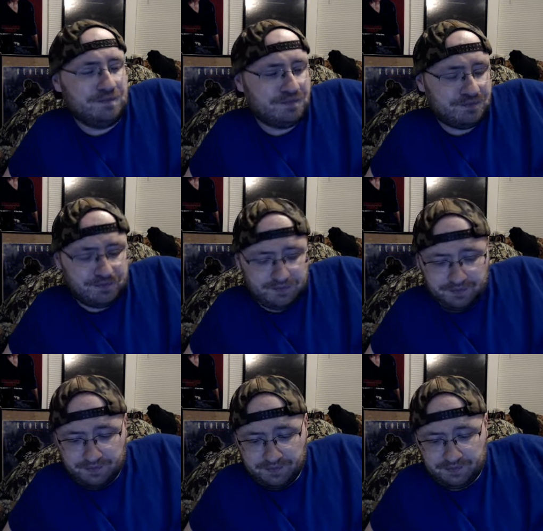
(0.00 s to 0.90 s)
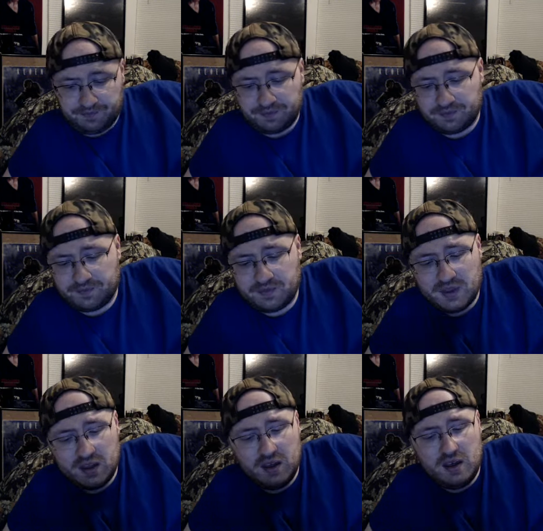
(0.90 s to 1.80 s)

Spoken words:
No one is speaking in this clip.